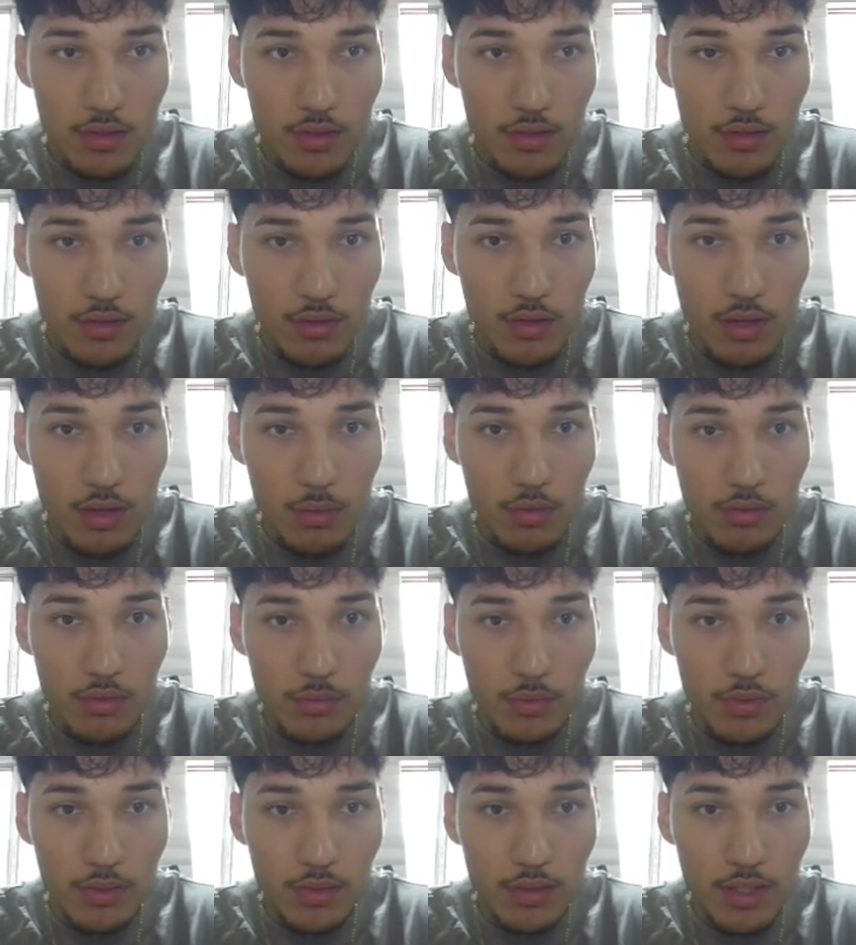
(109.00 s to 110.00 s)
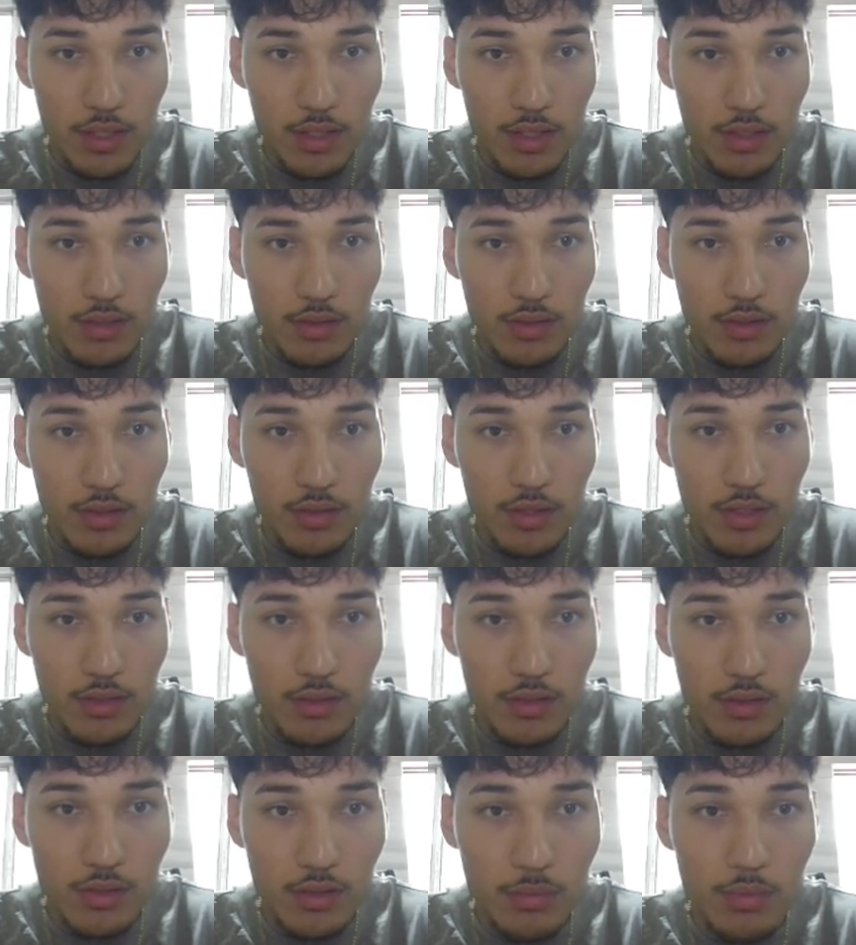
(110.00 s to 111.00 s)
So I wasn't really taking
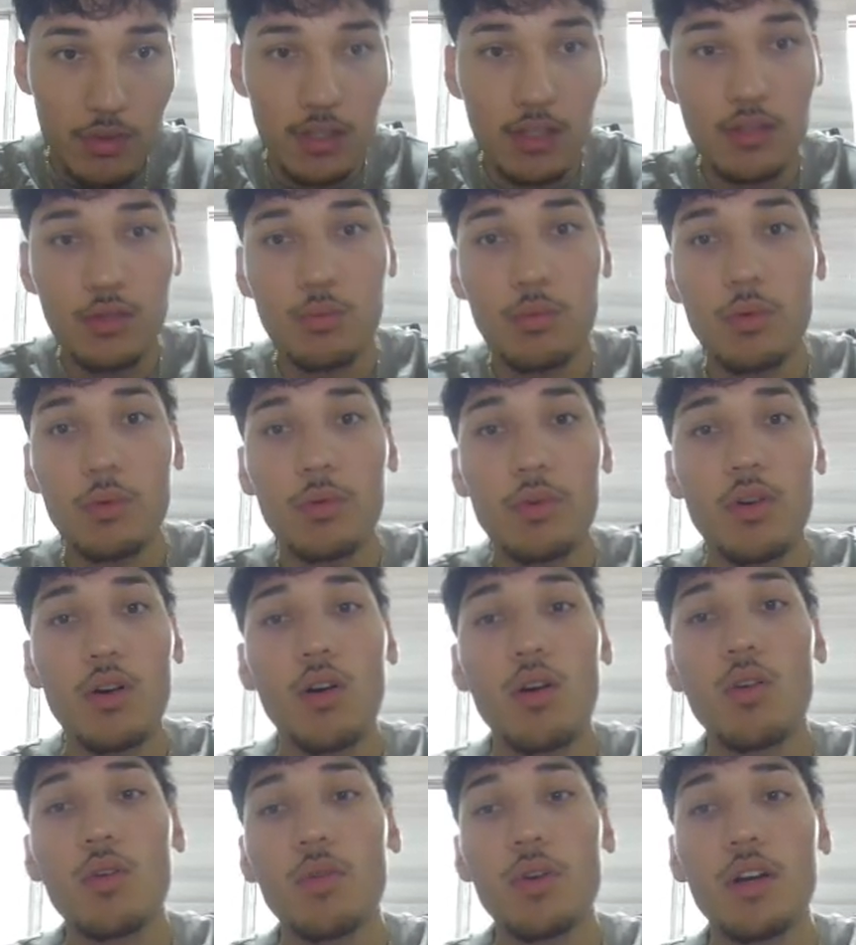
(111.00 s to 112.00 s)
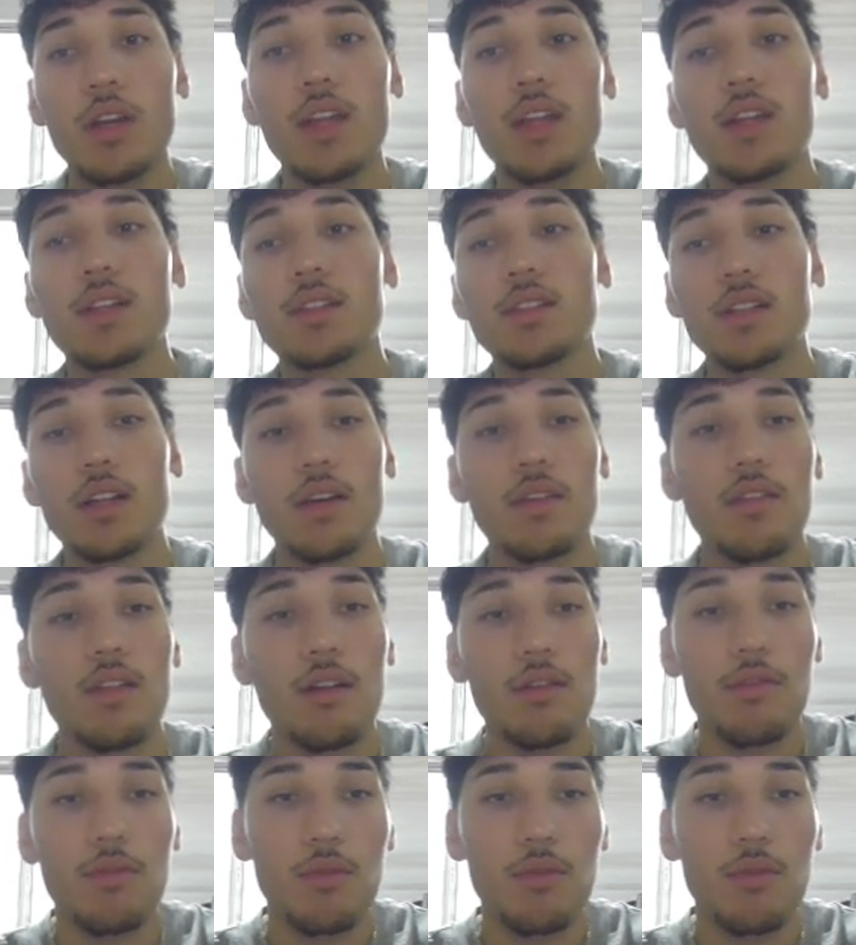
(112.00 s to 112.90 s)
consideration just because we were already inside of that